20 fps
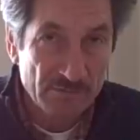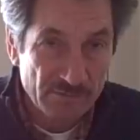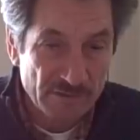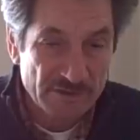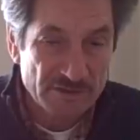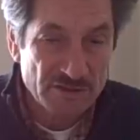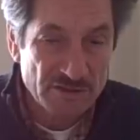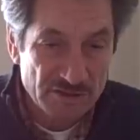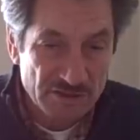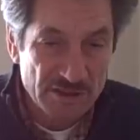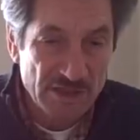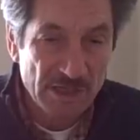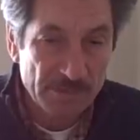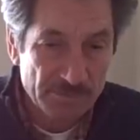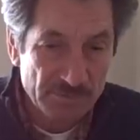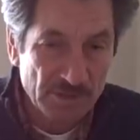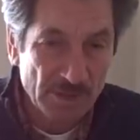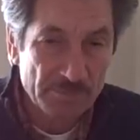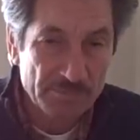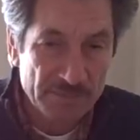if I just
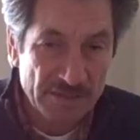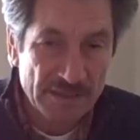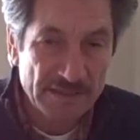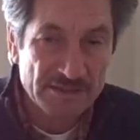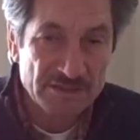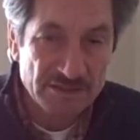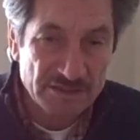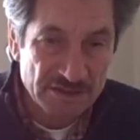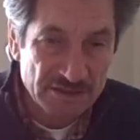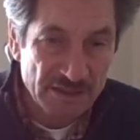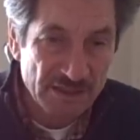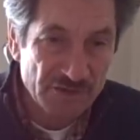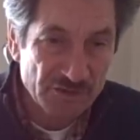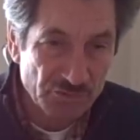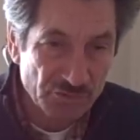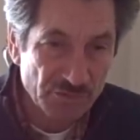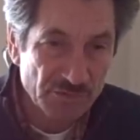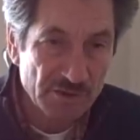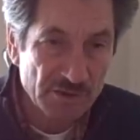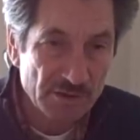kept up that
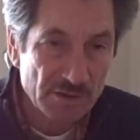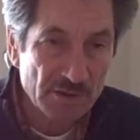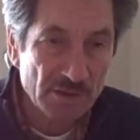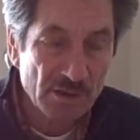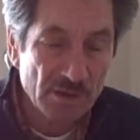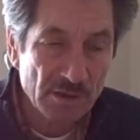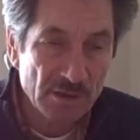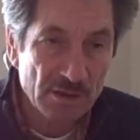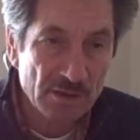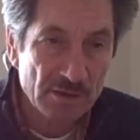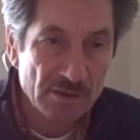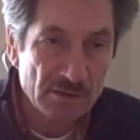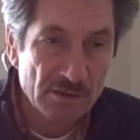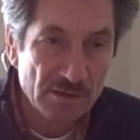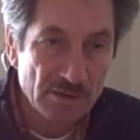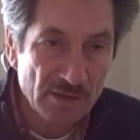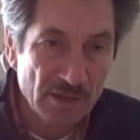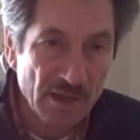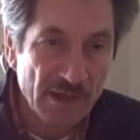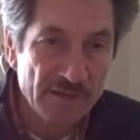sedentary
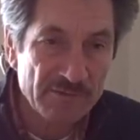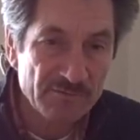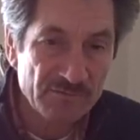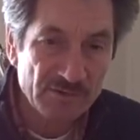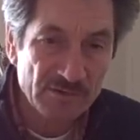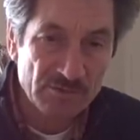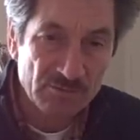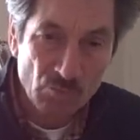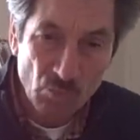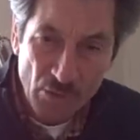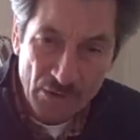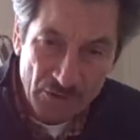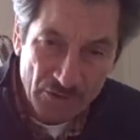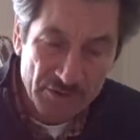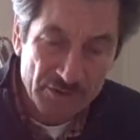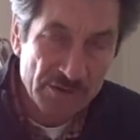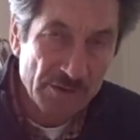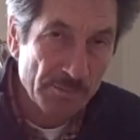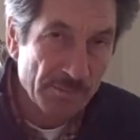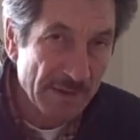life and
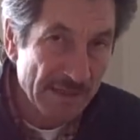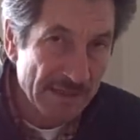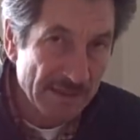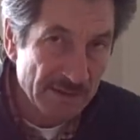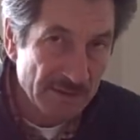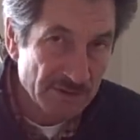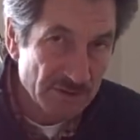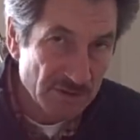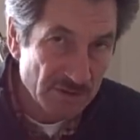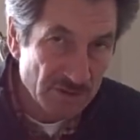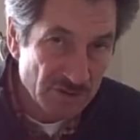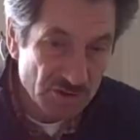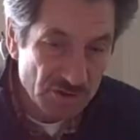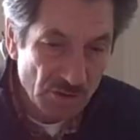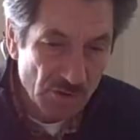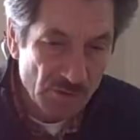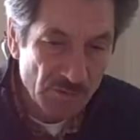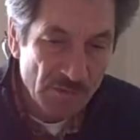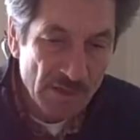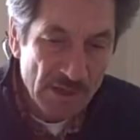wearing the bandages.
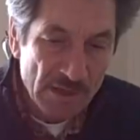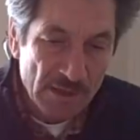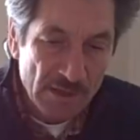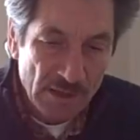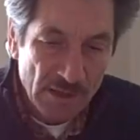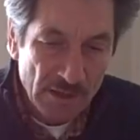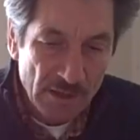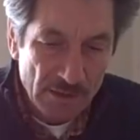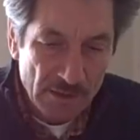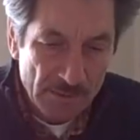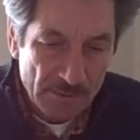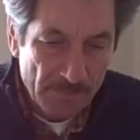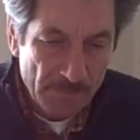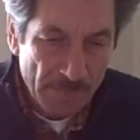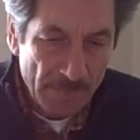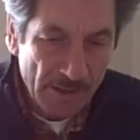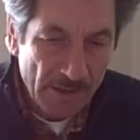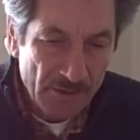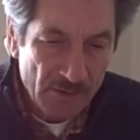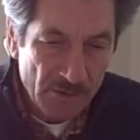So
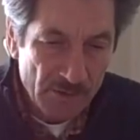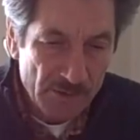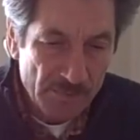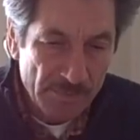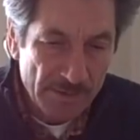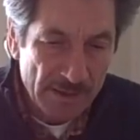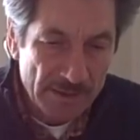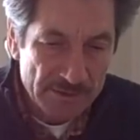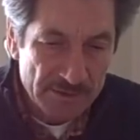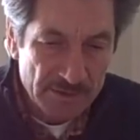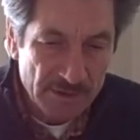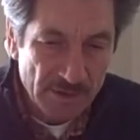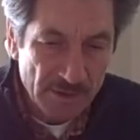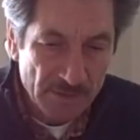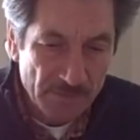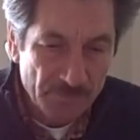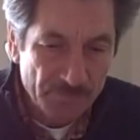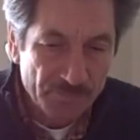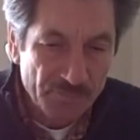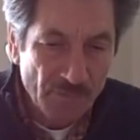I heard about
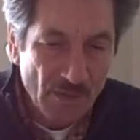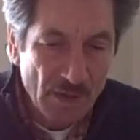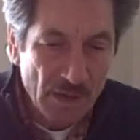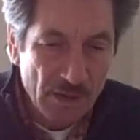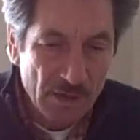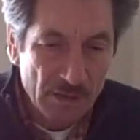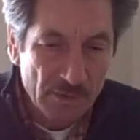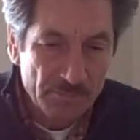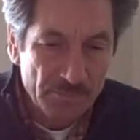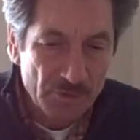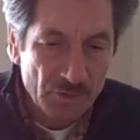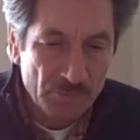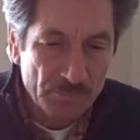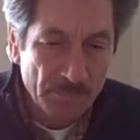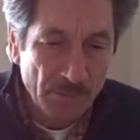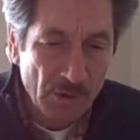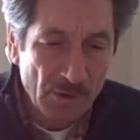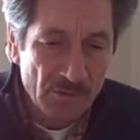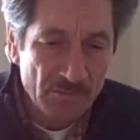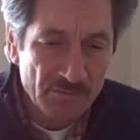Bill
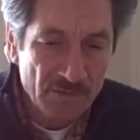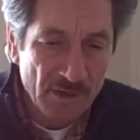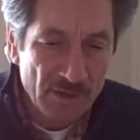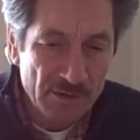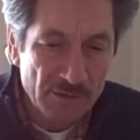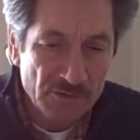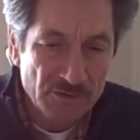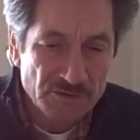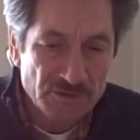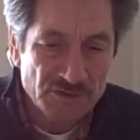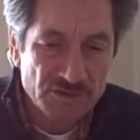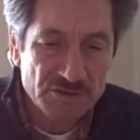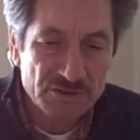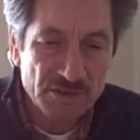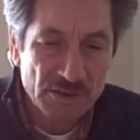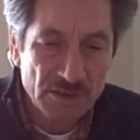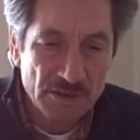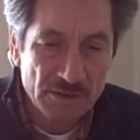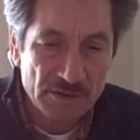Paravano's